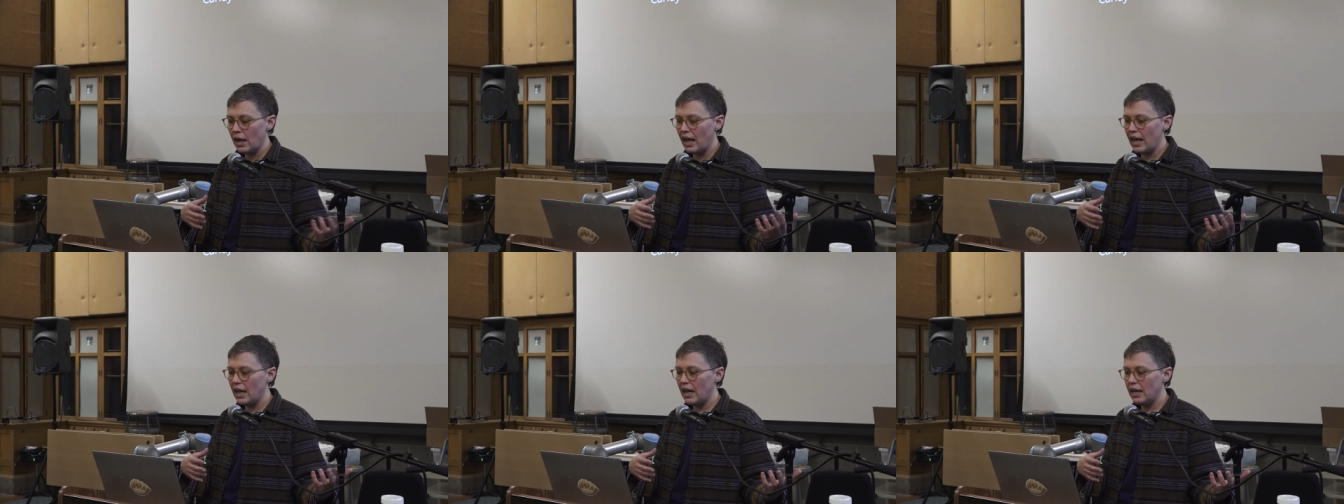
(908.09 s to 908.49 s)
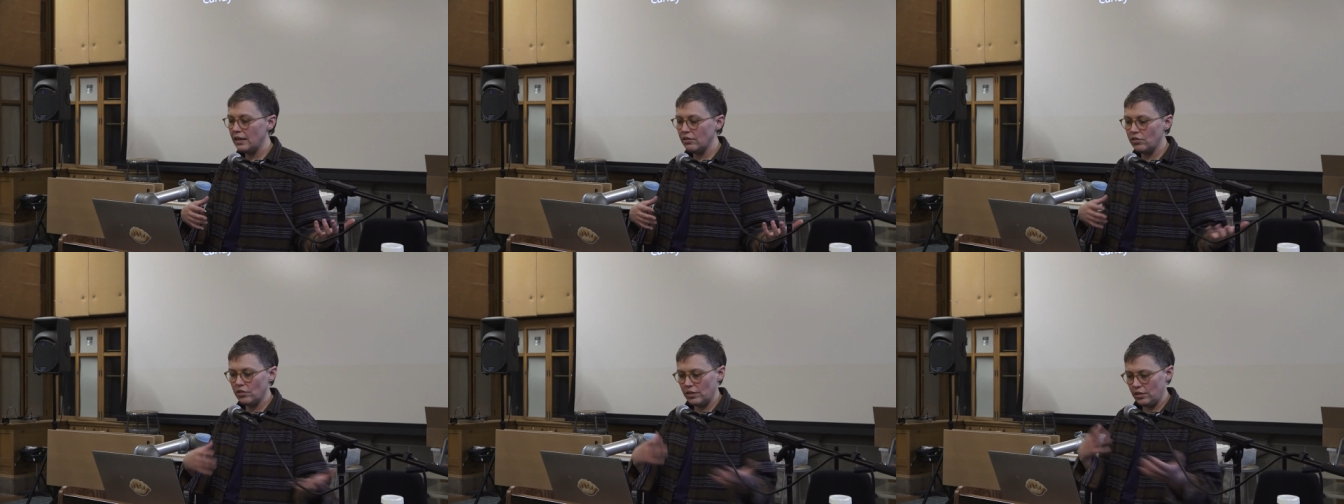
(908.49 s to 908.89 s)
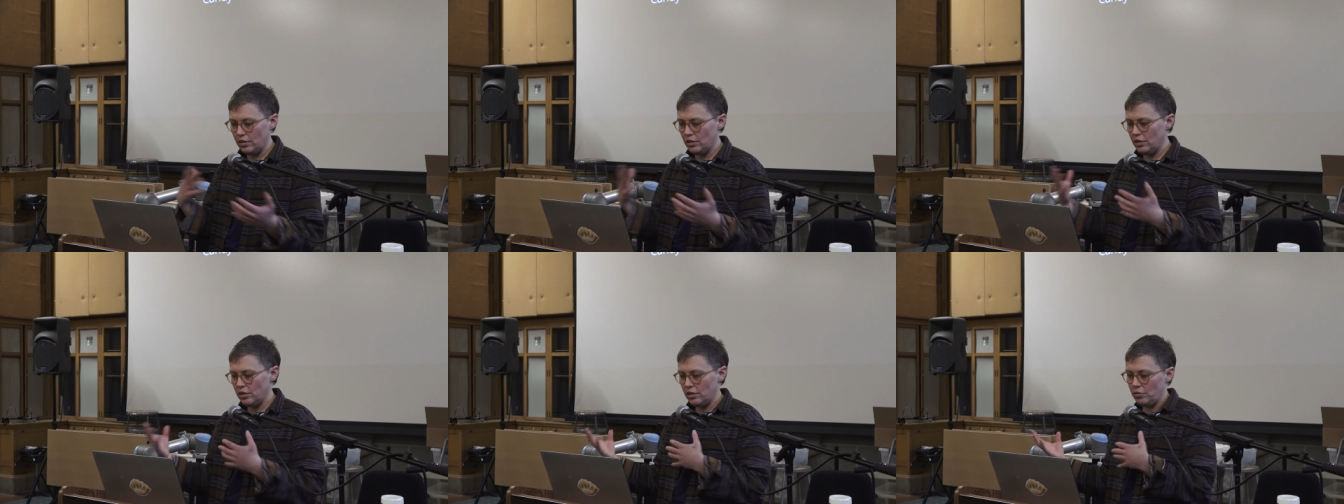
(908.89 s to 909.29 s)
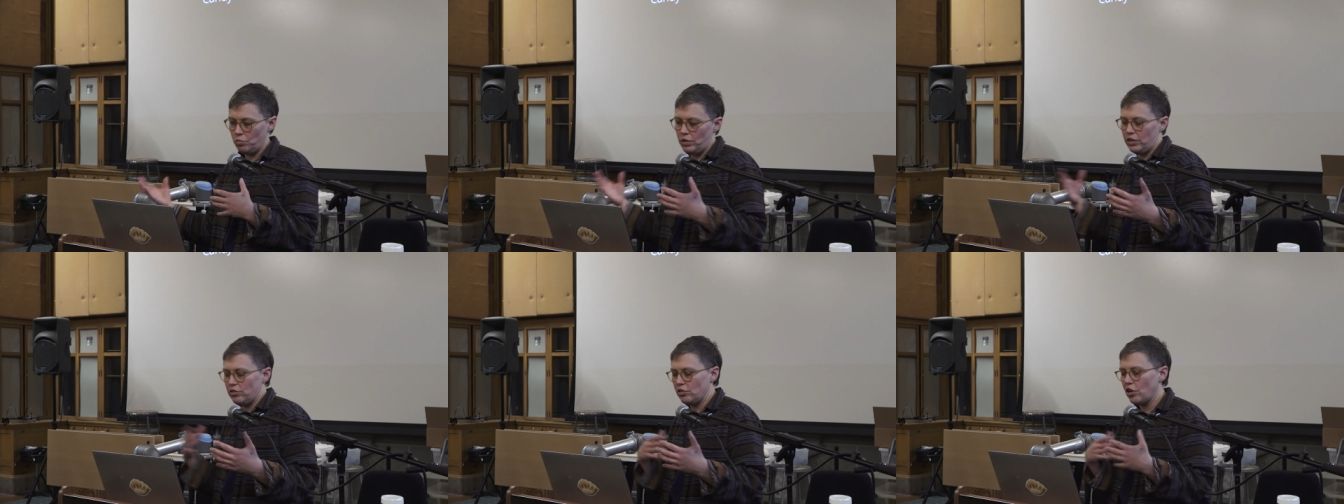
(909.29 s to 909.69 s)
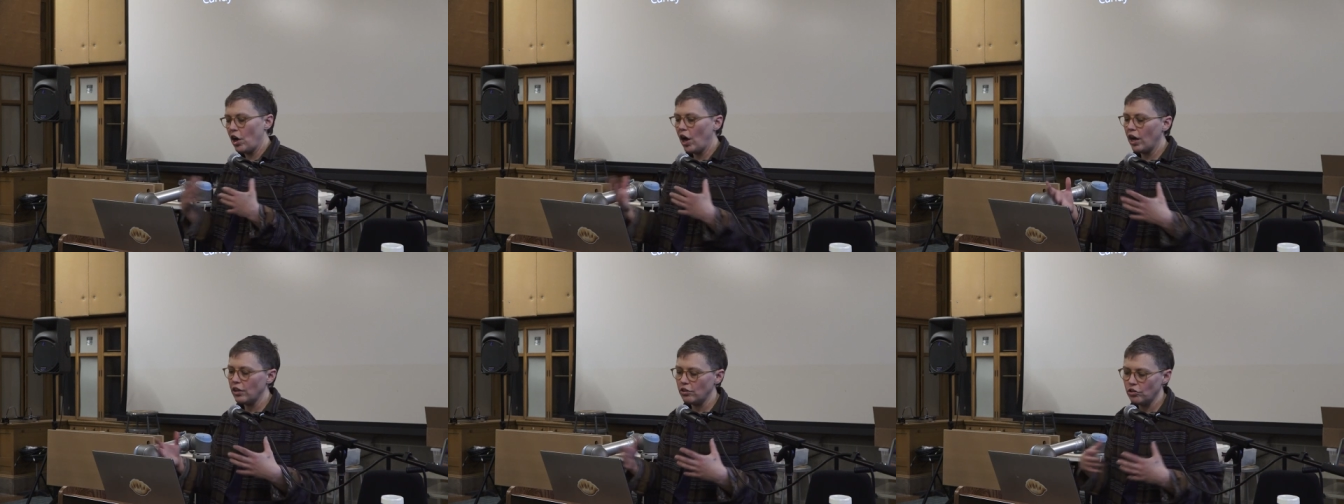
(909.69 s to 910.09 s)
and we
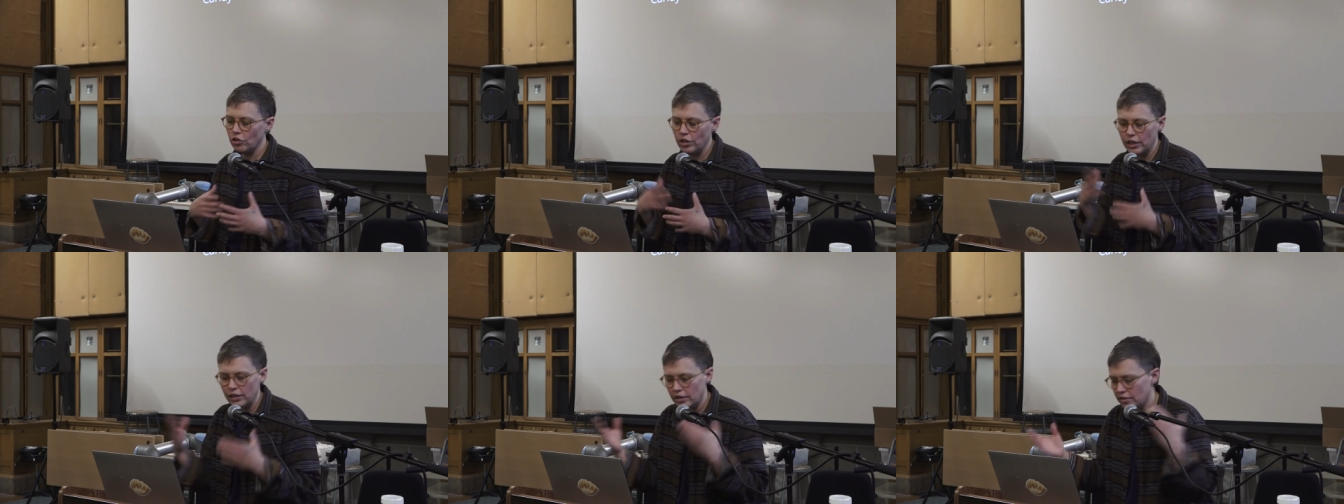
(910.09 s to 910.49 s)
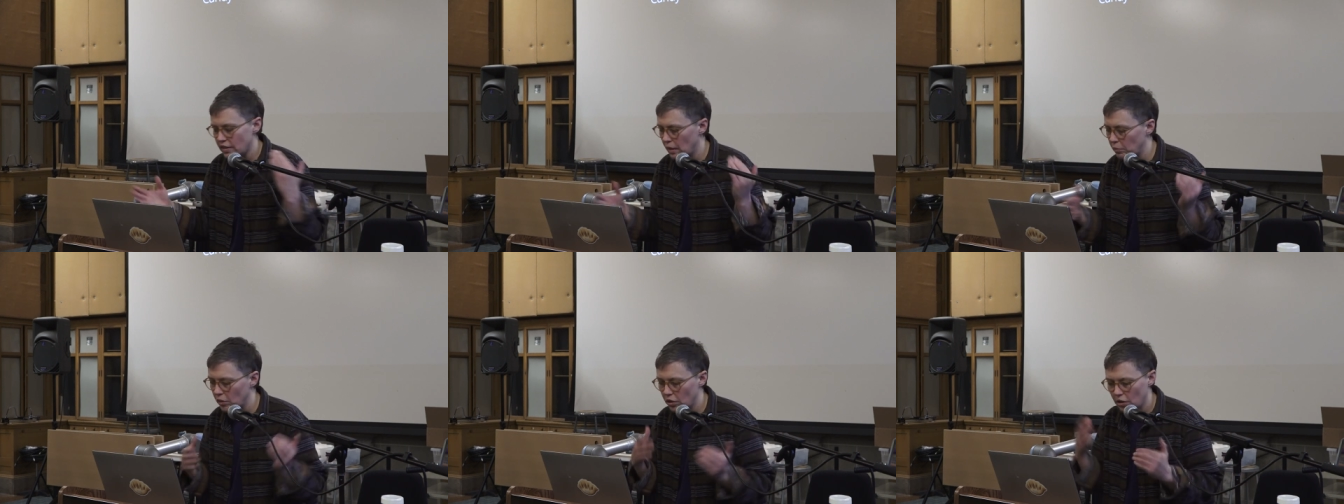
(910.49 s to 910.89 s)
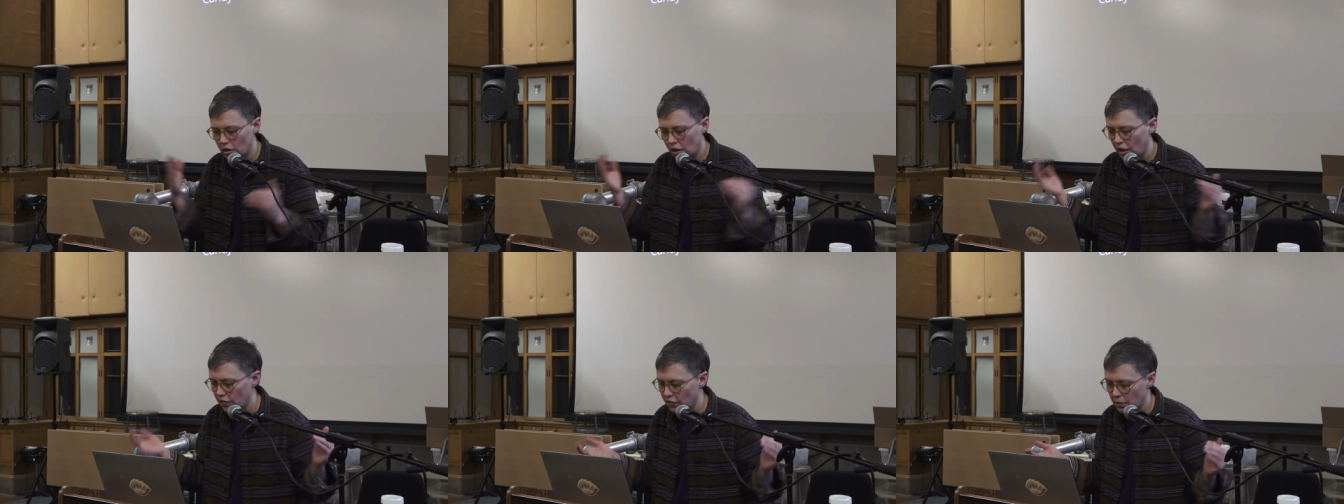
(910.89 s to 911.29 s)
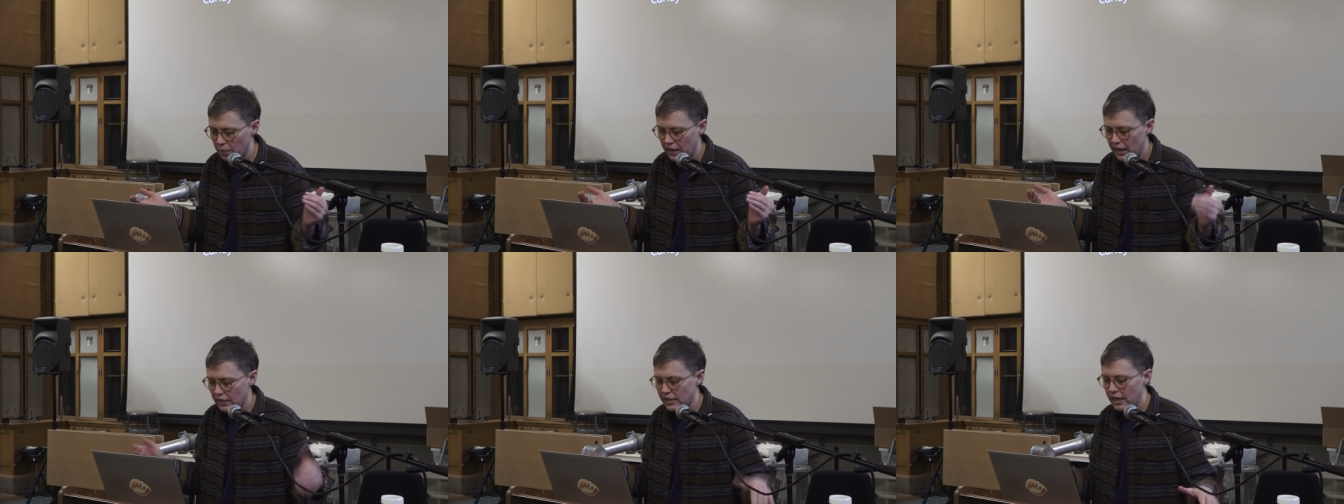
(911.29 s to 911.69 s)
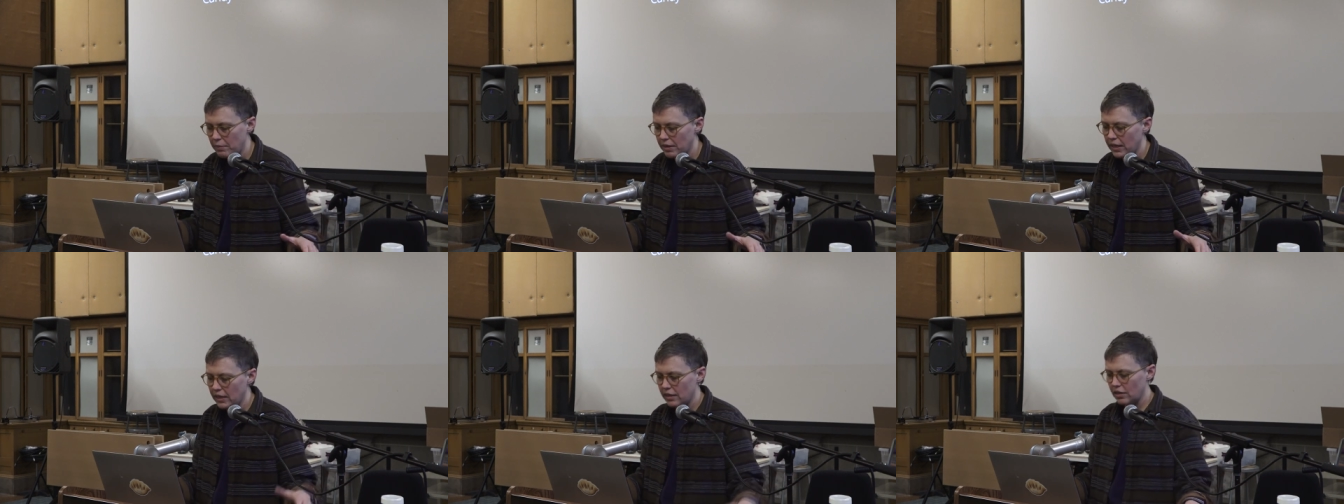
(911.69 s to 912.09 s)
taught during the summer of the
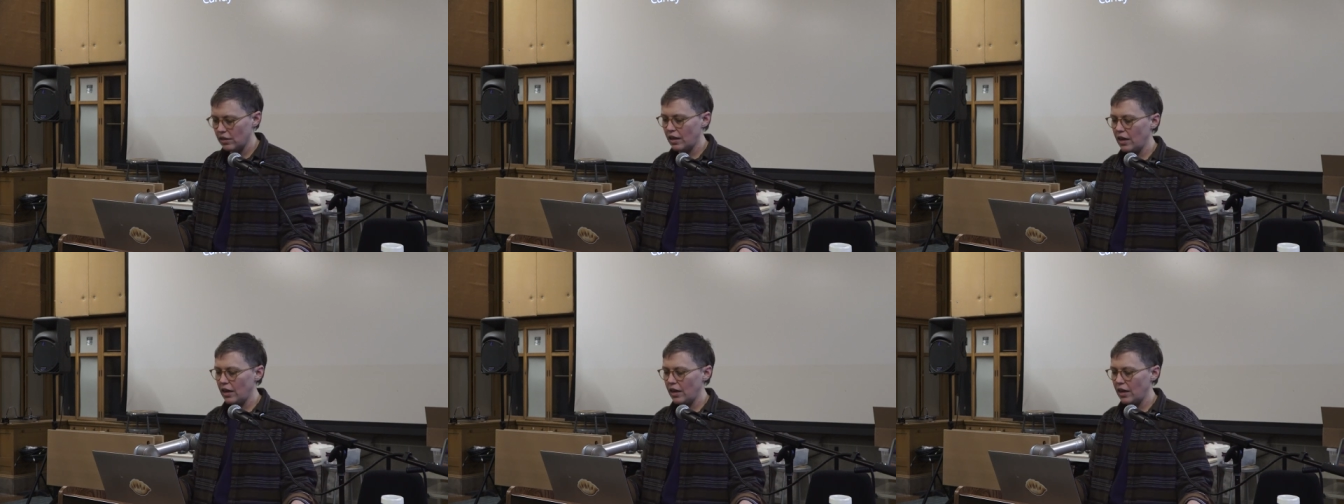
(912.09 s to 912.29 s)
pandemic.